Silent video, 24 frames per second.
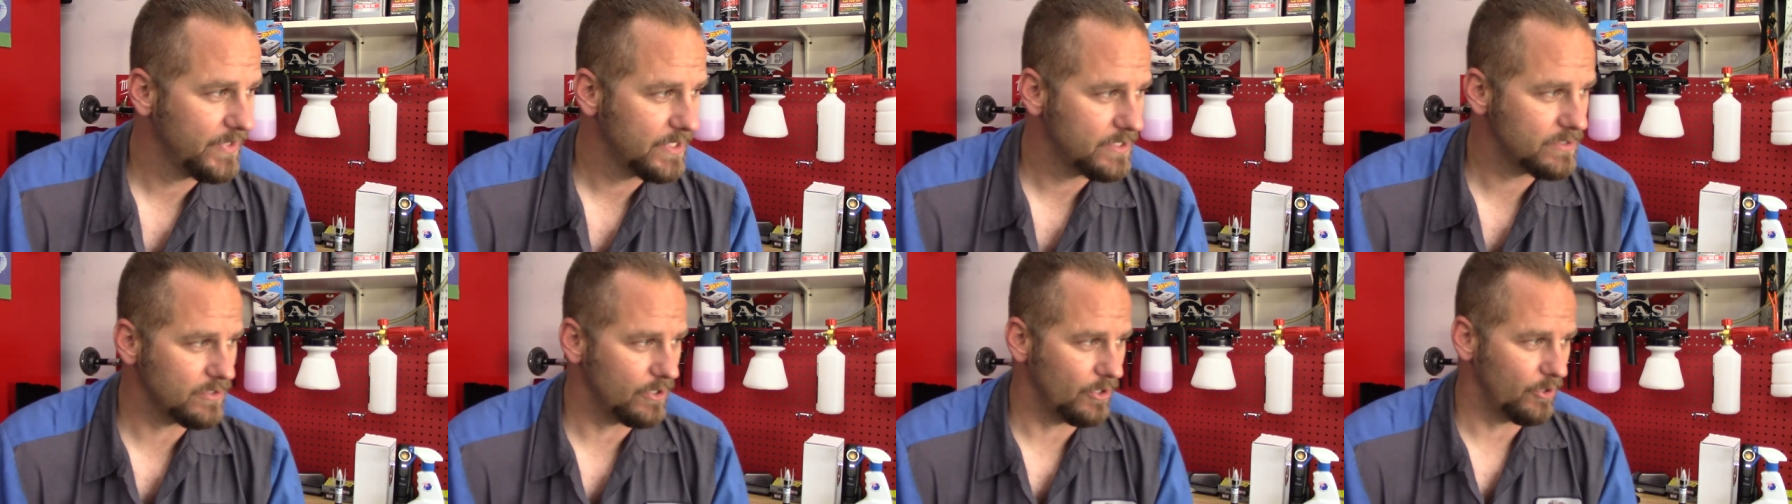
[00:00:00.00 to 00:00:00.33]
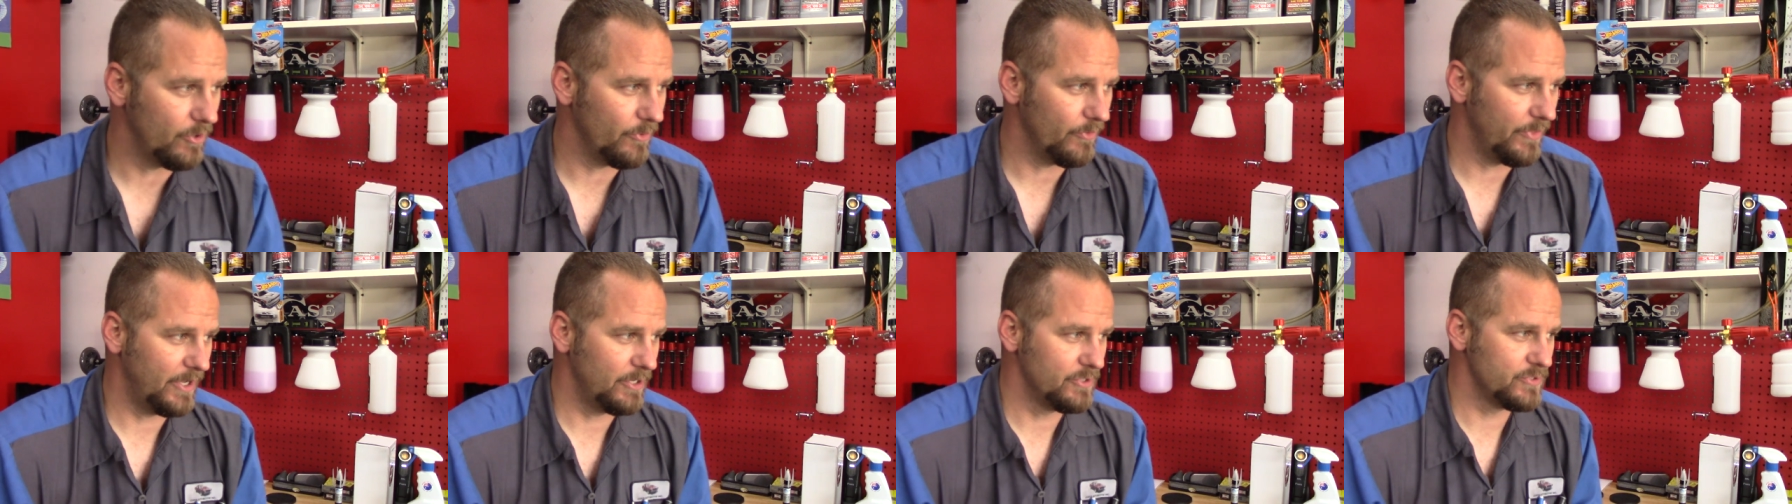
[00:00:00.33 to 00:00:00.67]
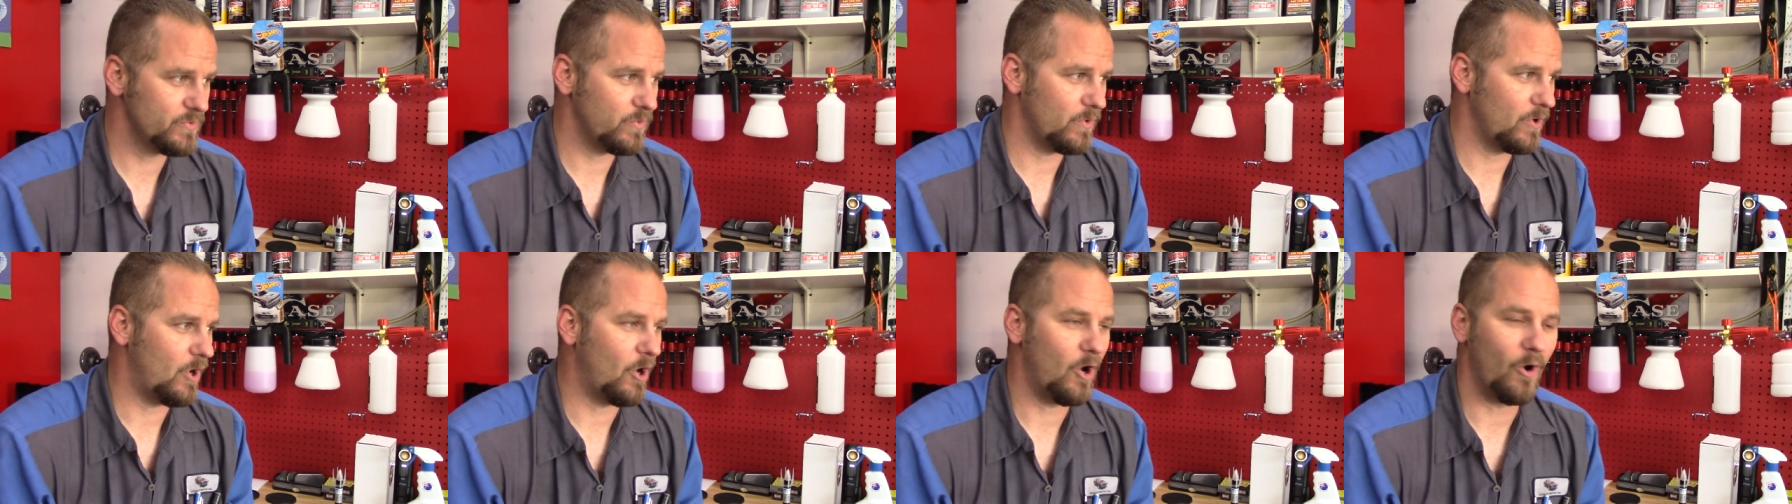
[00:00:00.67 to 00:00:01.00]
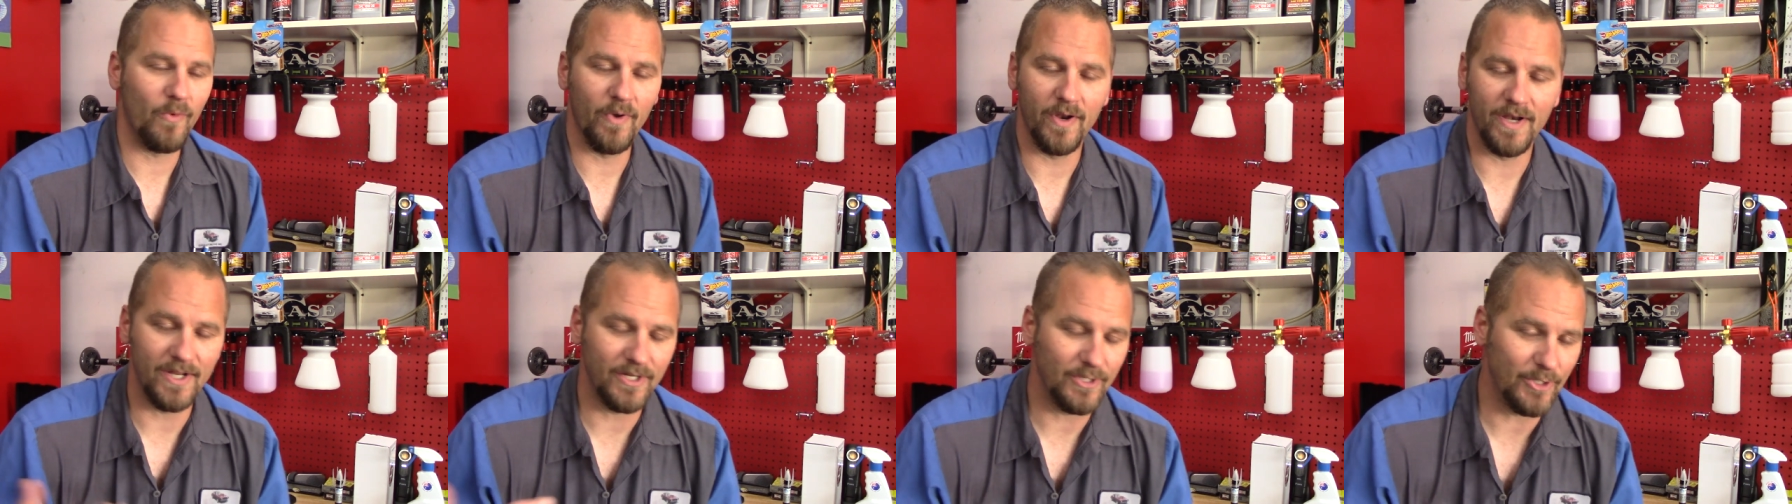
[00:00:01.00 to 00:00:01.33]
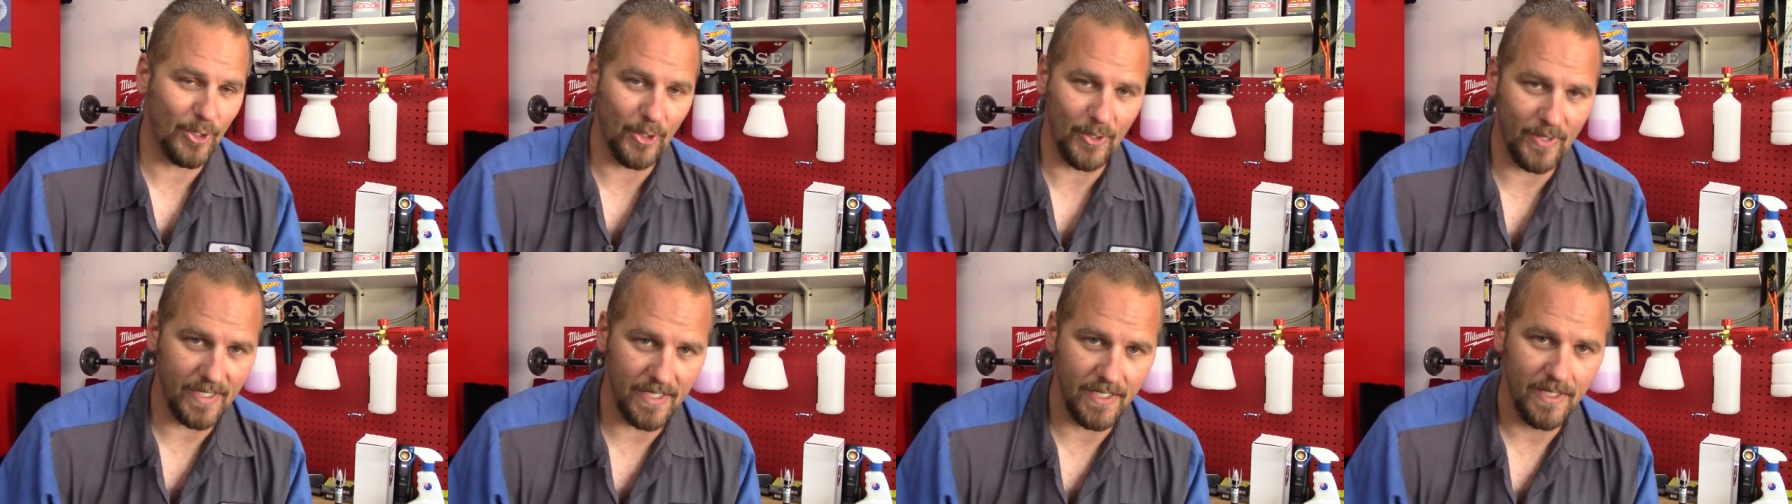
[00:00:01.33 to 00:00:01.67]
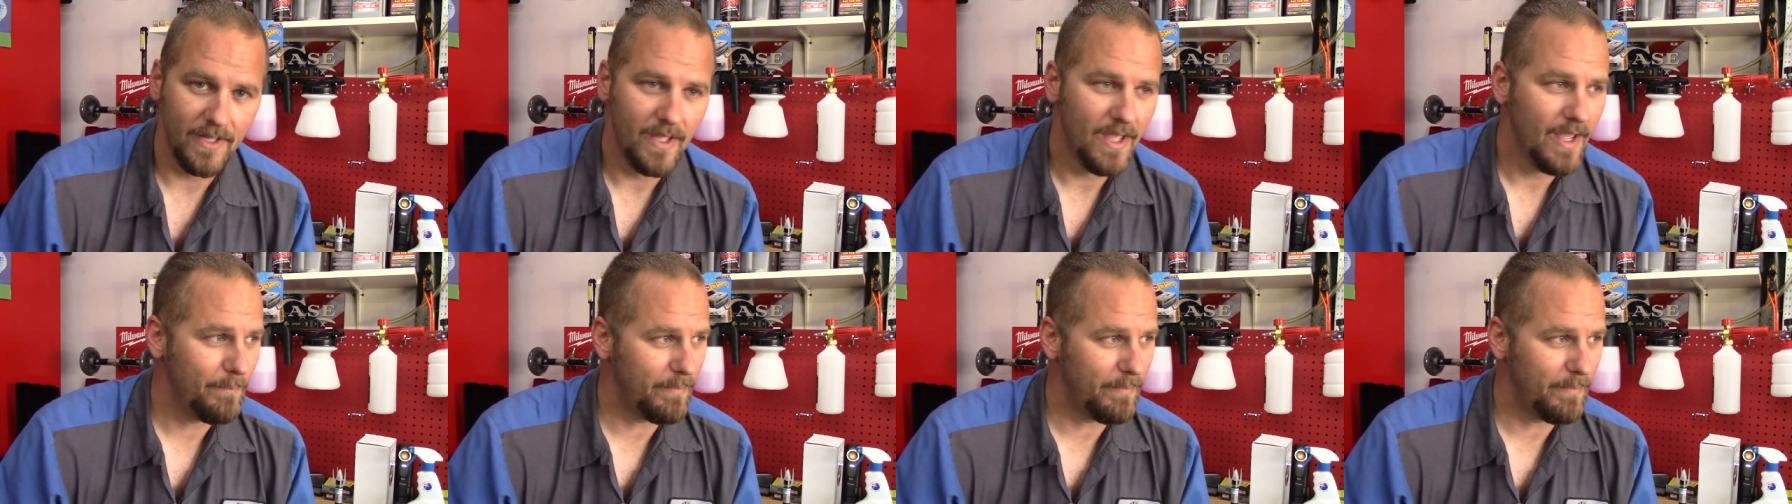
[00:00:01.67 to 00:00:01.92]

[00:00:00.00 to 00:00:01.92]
So those were already dirty,